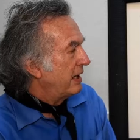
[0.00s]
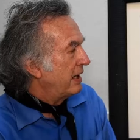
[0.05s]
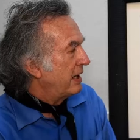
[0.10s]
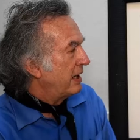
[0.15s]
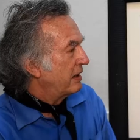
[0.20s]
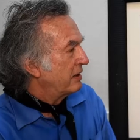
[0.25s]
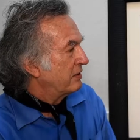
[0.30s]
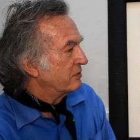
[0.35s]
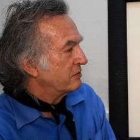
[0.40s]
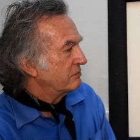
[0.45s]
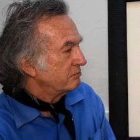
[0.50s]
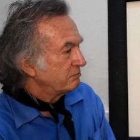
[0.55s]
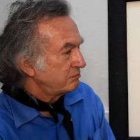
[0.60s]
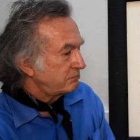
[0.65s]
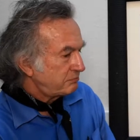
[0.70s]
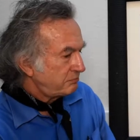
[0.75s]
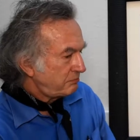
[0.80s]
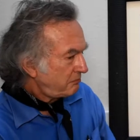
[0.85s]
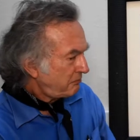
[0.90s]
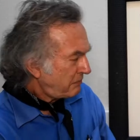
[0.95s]
And
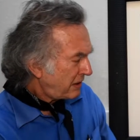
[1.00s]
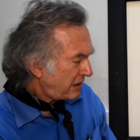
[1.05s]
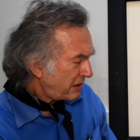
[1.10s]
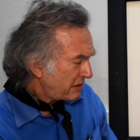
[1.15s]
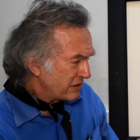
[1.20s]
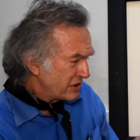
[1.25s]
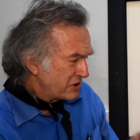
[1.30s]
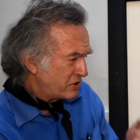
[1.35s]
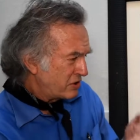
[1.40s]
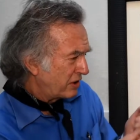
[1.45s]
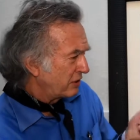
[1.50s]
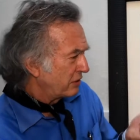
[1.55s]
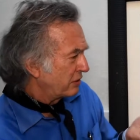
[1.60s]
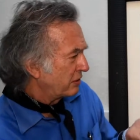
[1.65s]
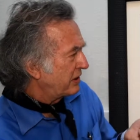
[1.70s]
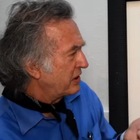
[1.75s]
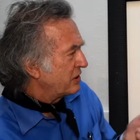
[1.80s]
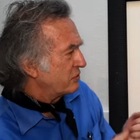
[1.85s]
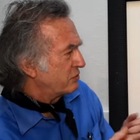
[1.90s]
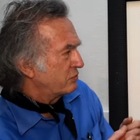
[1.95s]
they started
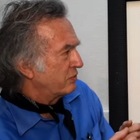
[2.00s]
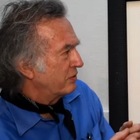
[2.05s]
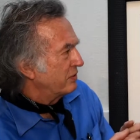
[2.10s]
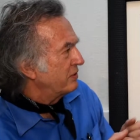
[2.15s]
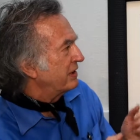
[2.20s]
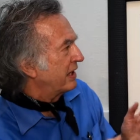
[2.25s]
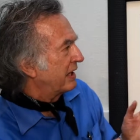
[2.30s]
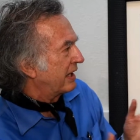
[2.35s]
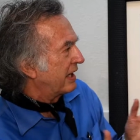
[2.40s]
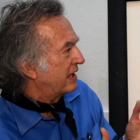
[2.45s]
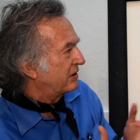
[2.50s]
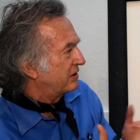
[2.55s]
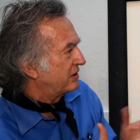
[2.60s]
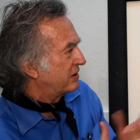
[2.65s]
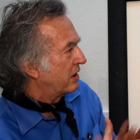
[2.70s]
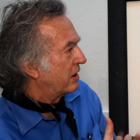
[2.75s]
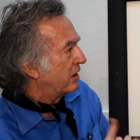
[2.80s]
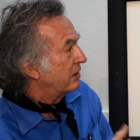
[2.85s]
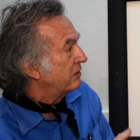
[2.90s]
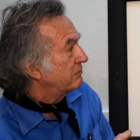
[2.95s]
looking through it, and they liked
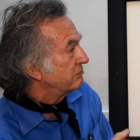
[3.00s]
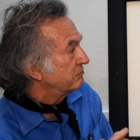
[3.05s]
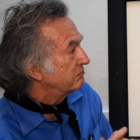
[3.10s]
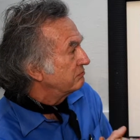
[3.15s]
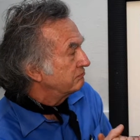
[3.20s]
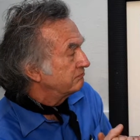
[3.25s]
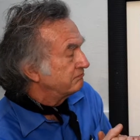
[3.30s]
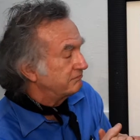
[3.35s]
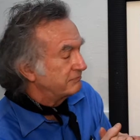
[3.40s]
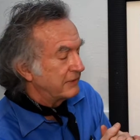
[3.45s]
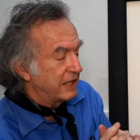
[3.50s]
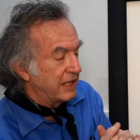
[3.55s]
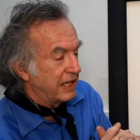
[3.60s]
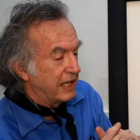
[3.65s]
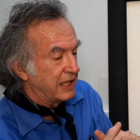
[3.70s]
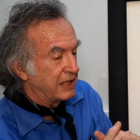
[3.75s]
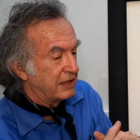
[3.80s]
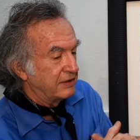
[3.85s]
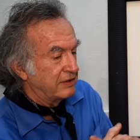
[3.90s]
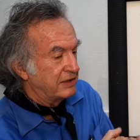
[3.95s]
the art.
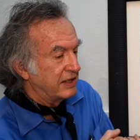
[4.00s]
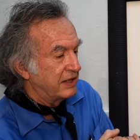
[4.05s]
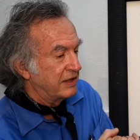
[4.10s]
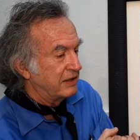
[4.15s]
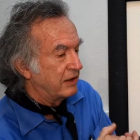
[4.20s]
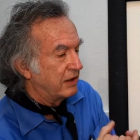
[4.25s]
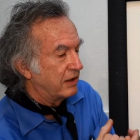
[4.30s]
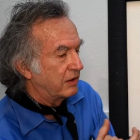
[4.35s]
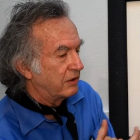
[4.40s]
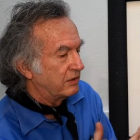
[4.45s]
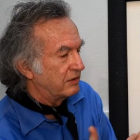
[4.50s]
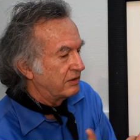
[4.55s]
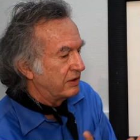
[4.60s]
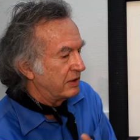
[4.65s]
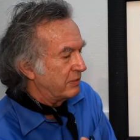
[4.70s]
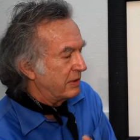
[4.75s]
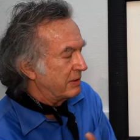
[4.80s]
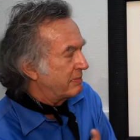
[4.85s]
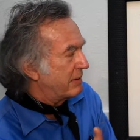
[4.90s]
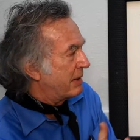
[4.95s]
And then
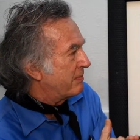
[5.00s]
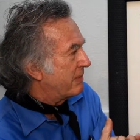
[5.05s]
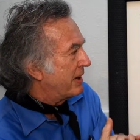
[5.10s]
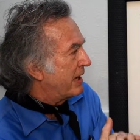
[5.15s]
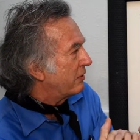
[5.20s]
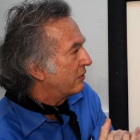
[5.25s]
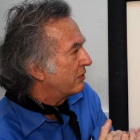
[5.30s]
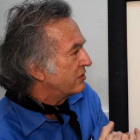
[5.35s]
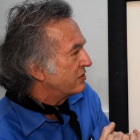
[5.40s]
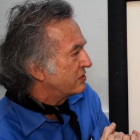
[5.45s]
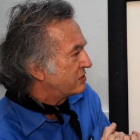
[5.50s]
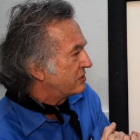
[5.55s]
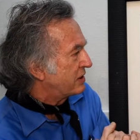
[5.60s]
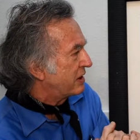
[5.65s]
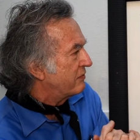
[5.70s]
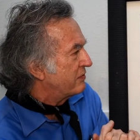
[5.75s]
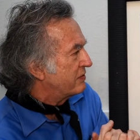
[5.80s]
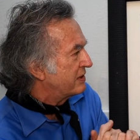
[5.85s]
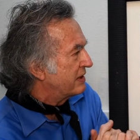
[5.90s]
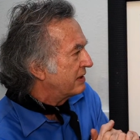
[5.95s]
they read my bio and
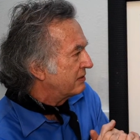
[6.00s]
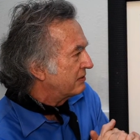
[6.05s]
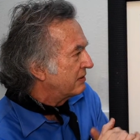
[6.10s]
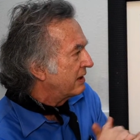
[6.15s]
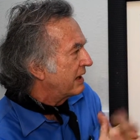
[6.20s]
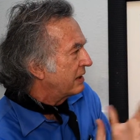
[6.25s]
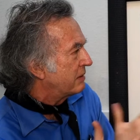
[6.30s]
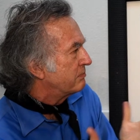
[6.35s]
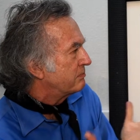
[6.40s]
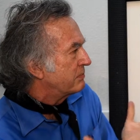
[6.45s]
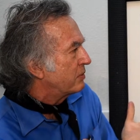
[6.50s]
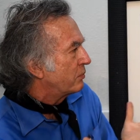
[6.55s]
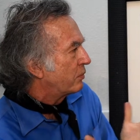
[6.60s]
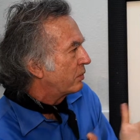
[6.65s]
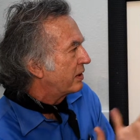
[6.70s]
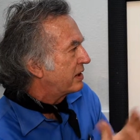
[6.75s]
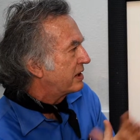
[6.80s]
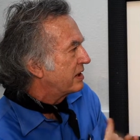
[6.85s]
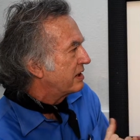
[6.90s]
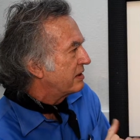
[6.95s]
discovered that I had been
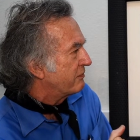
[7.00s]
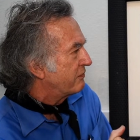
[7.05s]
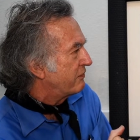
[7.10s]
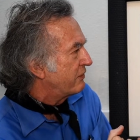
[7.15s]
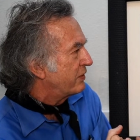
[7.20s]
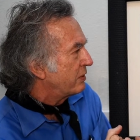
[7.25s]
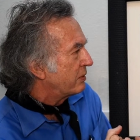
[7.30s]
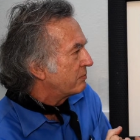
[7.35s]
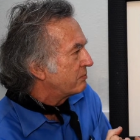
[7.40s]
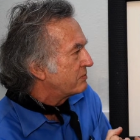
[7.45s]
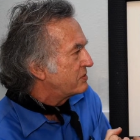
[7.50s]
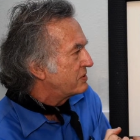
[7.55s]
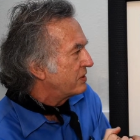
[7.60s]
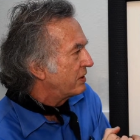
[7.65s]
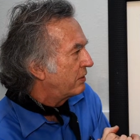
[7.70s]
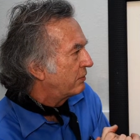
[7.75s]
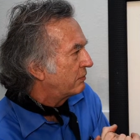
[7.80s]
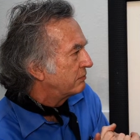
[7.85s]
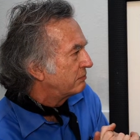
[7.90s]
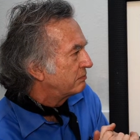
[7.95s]
working in film.
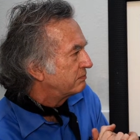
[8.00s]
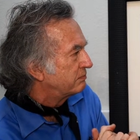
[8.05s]
So